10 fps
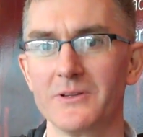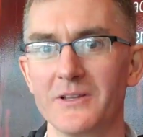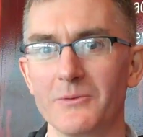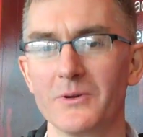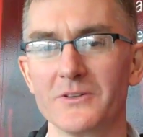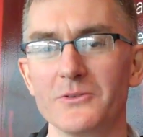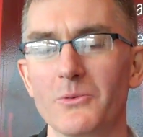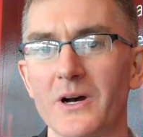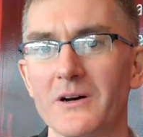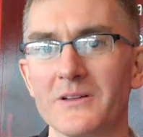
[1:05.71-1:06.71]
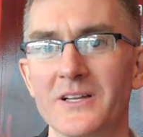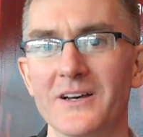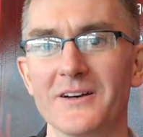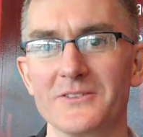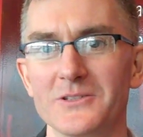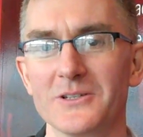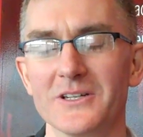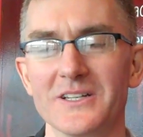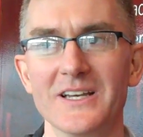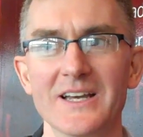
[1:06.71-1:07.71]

they weren't too good.